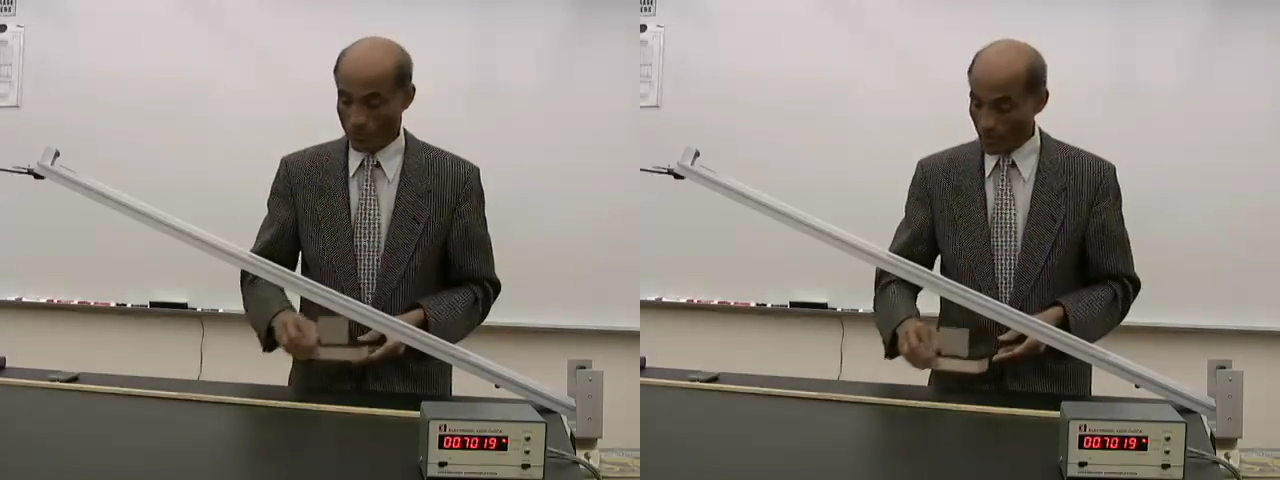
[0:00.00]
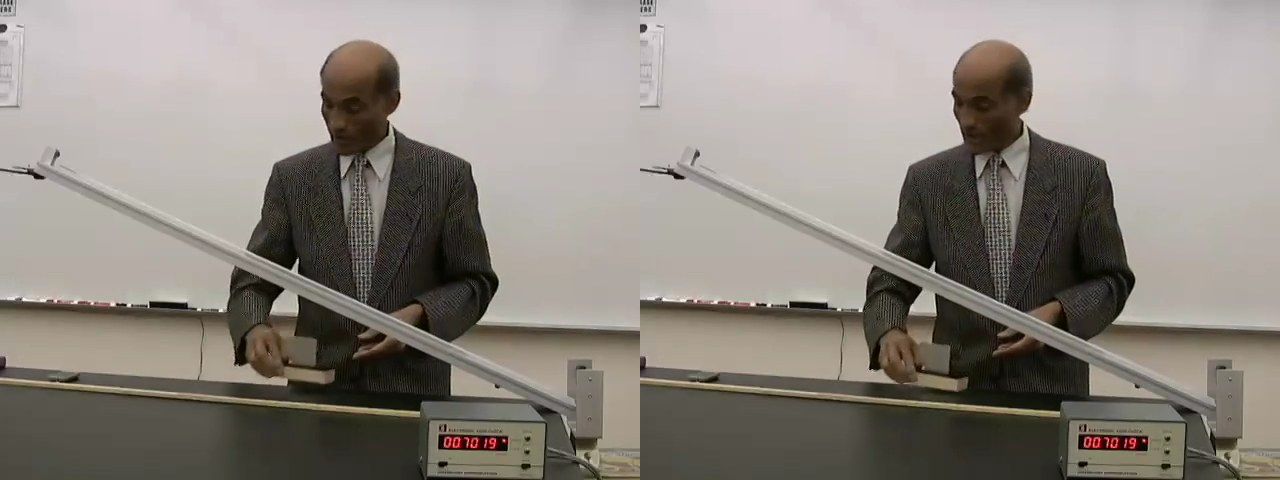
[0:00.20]

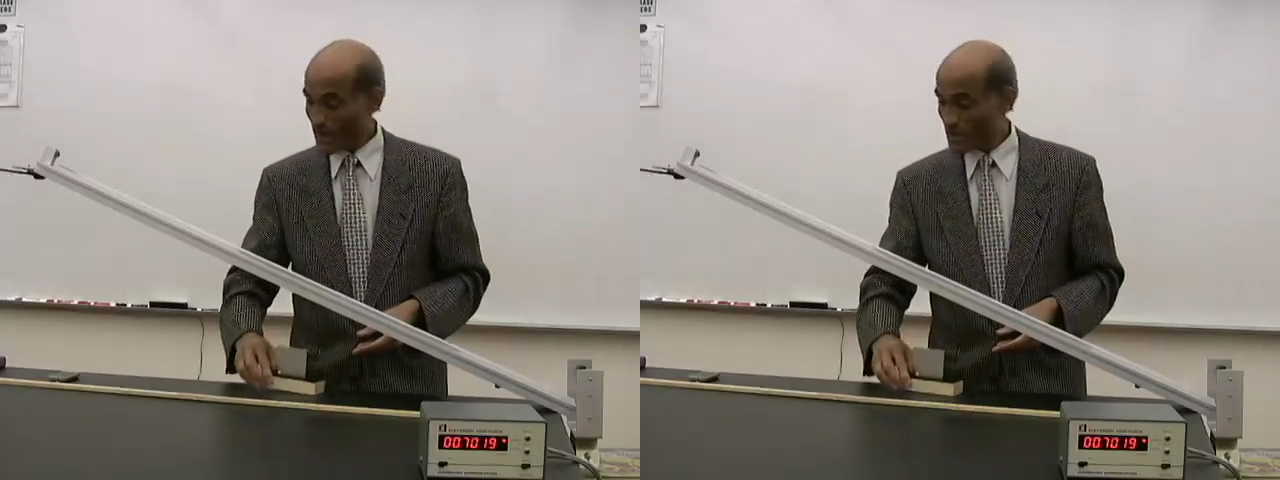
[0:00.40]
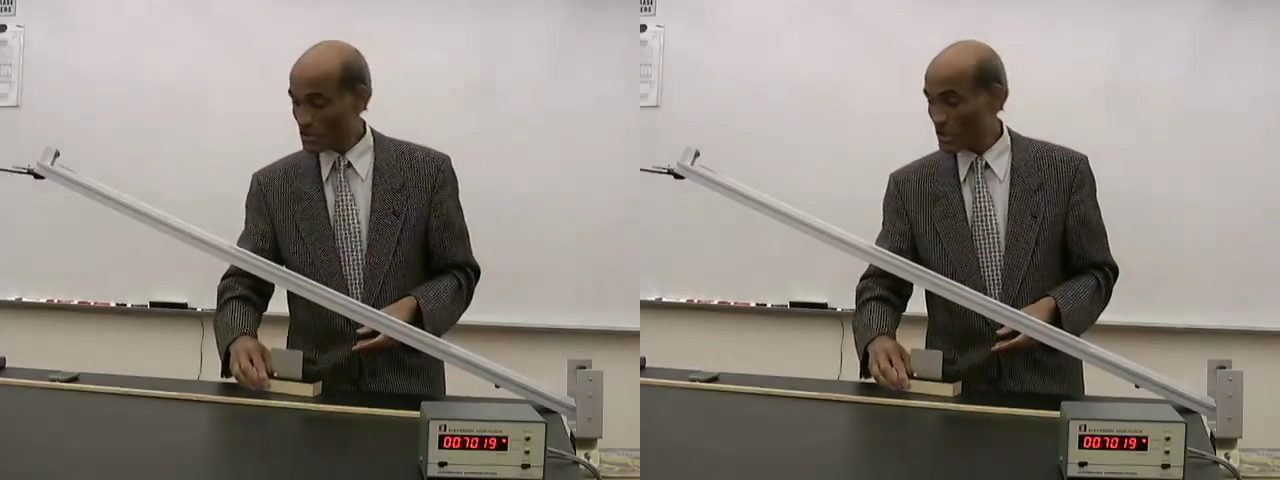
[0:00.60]
work
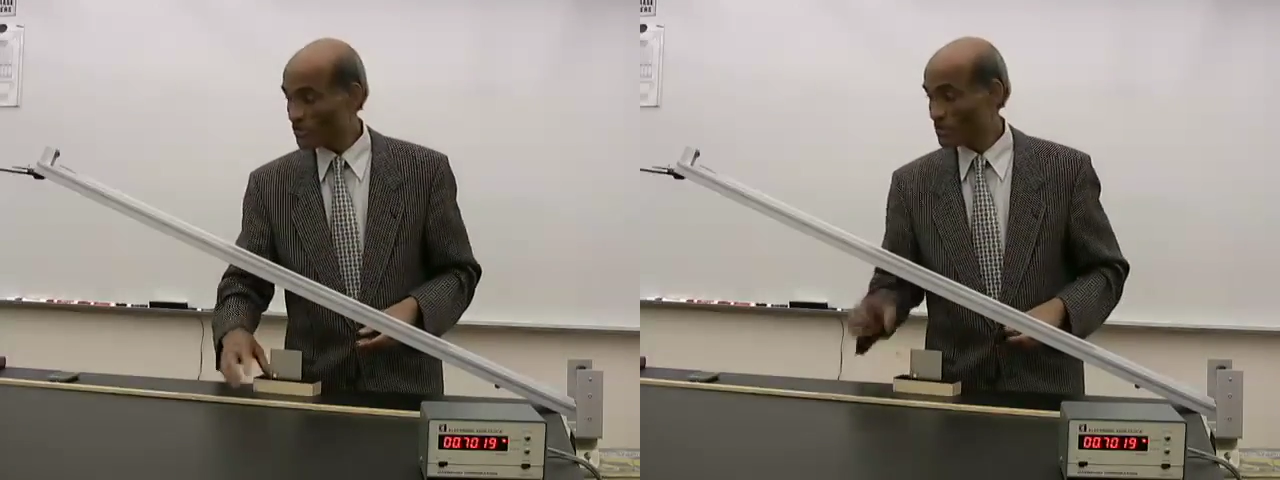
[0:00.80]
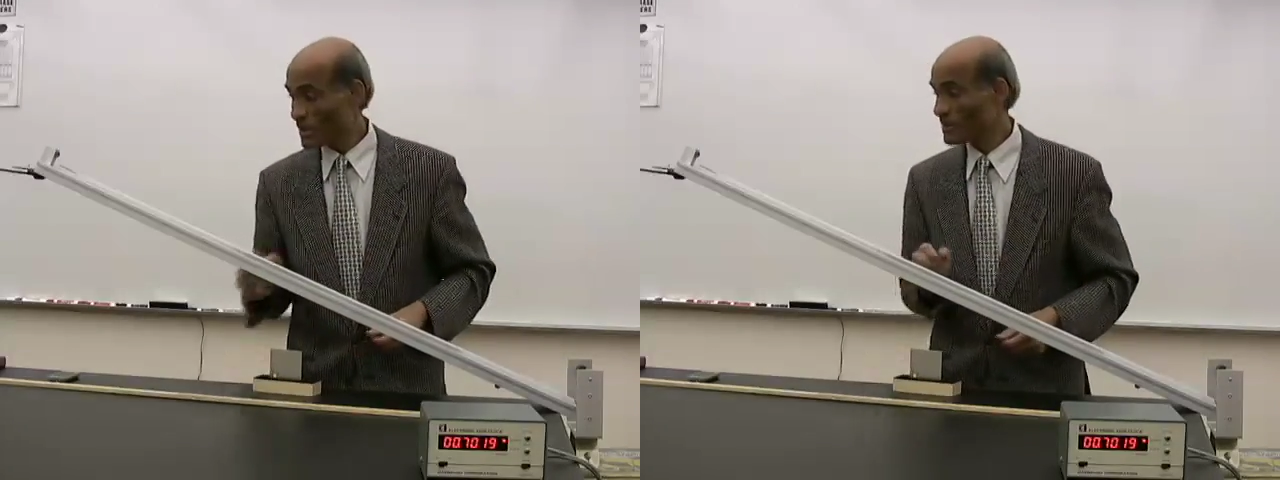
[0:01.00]
energy
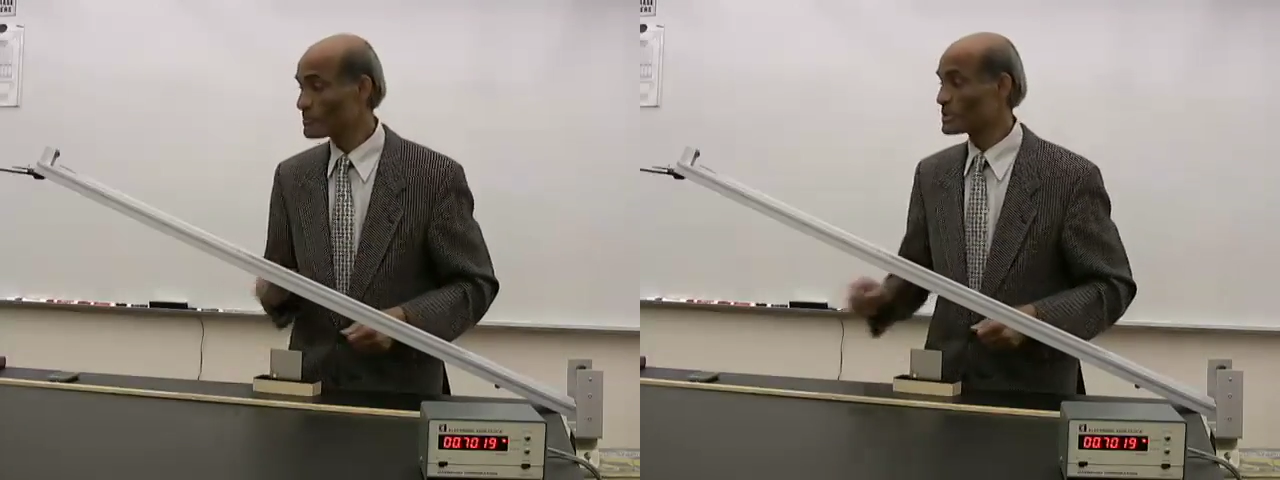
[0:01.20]
theorem